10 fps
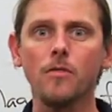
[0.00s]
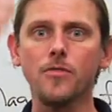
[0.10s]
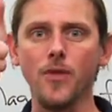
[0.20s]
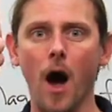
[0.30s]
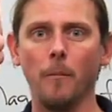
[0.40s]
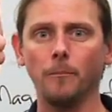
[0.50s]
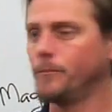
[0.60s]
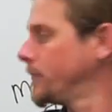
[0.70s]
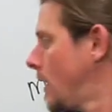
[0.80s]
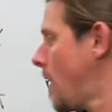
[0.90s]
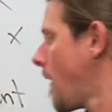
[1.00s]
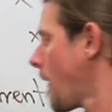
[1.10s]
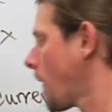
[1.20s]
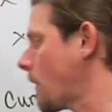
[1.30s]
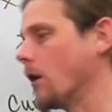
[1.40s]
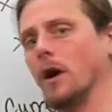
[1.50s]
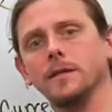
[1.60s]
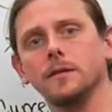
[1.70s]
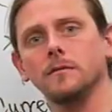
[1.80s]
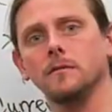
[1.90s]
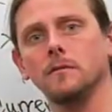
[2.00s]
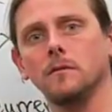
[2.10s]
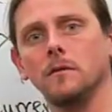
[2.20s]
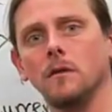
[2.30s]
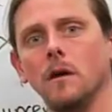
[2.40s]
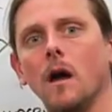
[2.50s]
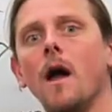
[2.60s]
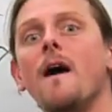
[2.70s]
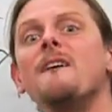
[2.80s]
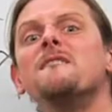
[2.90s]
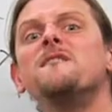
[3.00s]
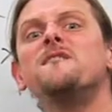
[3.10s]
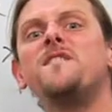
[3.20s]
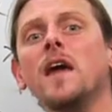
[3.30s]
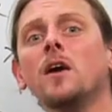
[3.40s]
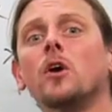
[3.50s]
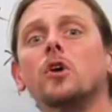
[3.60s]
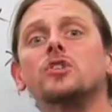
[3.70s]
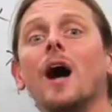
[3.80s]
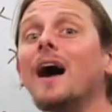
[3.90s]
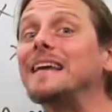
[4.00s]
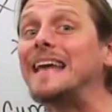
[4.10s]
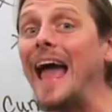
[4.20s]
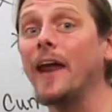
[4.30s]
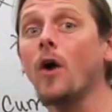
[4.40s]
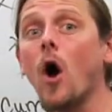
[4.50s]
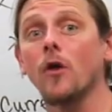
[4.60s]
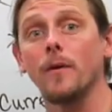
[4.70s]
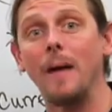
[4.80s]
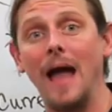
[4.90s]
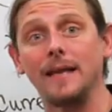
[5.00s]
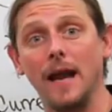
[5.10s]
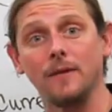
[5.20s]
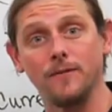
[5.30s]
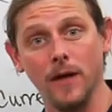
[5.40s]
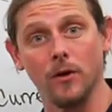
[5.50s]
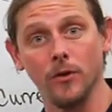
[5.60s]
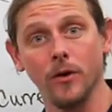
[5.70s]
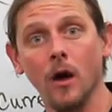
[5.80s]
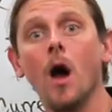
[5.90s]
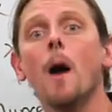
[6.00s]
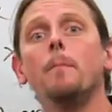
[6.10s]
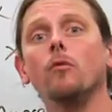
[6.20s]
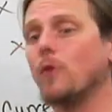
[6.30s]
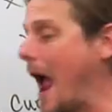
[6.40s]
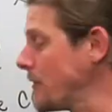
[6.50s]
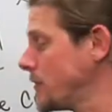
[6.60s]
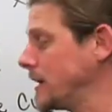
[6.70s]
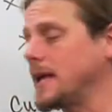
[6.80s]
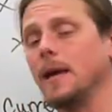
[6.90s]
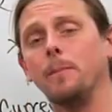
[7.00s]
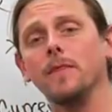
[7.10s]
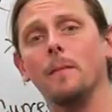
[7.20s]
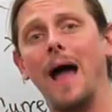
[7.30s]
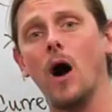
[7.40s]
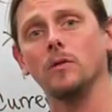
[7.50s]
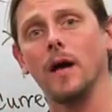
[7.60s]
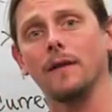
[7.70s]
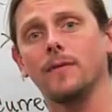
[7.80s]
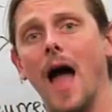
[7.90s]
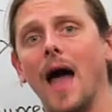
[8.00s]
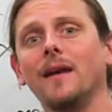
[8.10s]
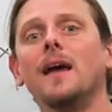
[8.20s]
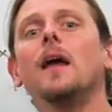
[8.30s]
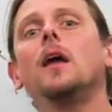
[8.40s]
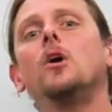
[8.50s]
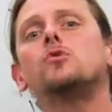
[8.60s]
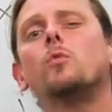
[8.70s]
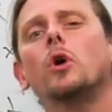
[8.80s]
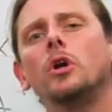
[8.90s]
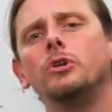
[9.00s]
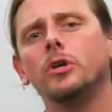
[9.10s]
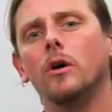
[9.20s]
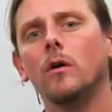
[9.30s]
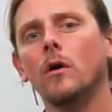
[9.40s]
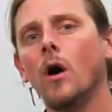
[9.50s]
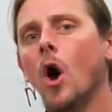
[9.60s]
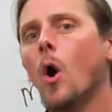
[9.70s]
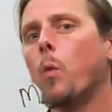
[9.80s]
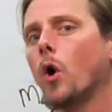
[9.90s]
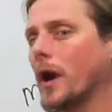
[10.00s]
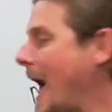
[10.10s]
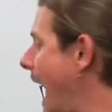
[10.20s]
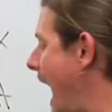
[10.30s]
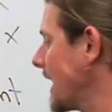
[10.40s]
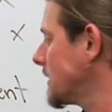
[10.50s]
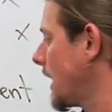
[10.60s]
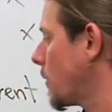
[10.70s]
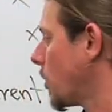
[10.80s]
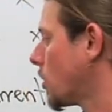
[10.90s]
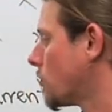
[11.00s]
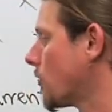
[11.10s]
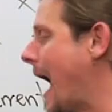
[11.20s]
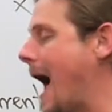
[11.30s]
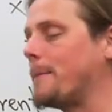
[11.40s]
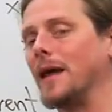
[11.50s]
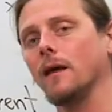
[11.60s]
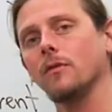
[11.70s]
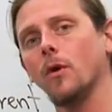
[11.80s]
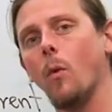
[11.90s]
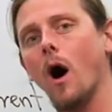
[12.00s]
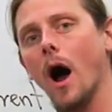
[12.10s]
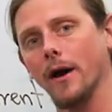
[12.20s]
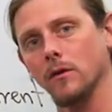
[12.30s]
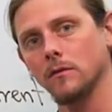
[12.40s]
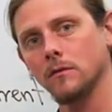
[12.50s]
Thumb, current. Fingers, again, are the magnetic field, but rather than keeping them out like that, here's what we're going to do. We're going to act like we're grabbing the wire.